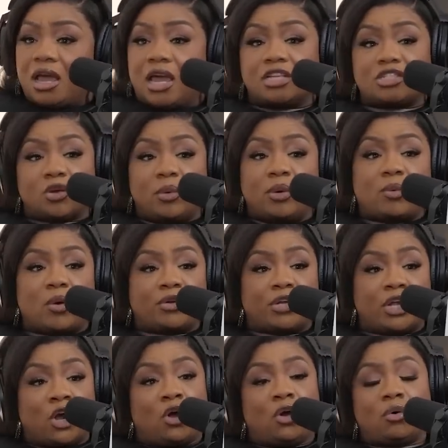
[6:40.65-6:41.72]
And so they wrote
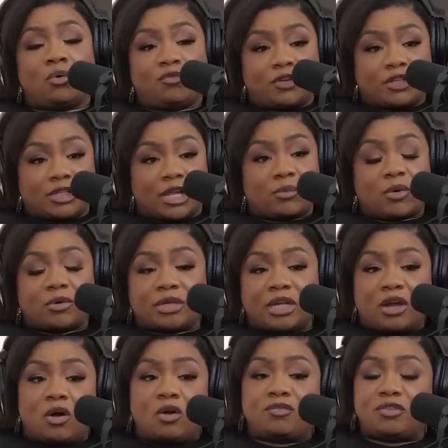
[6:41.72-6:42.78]
that whole
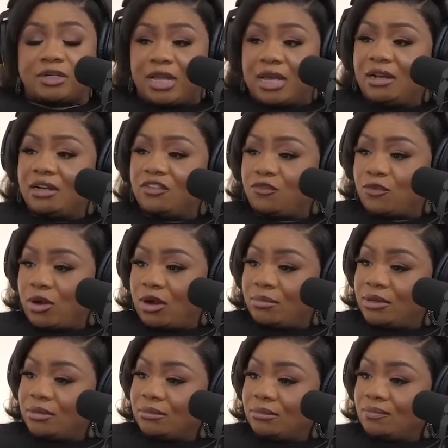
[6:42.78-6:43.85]
finale from
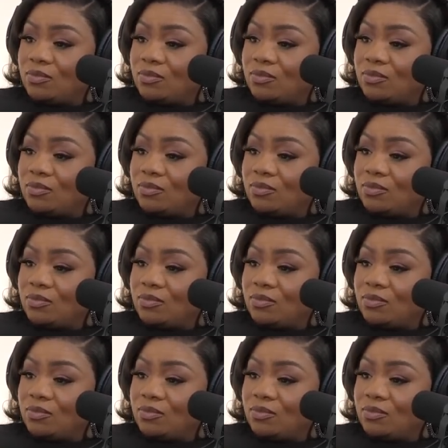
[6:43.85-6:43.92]
it.